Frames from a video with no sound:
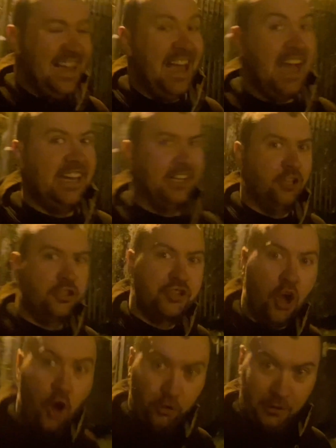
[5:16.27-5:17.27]
And it looks
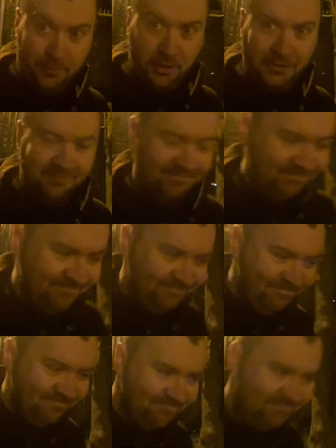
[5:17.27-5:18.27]
horrible.
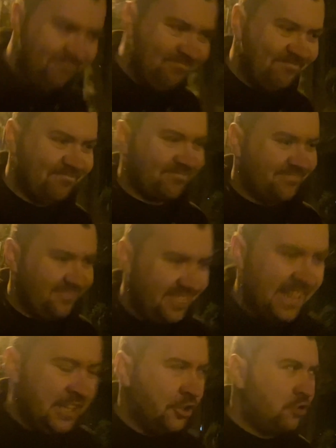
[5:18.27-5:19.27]

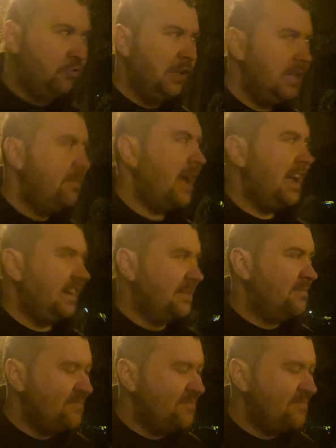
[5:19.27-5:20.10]
It looks really bad.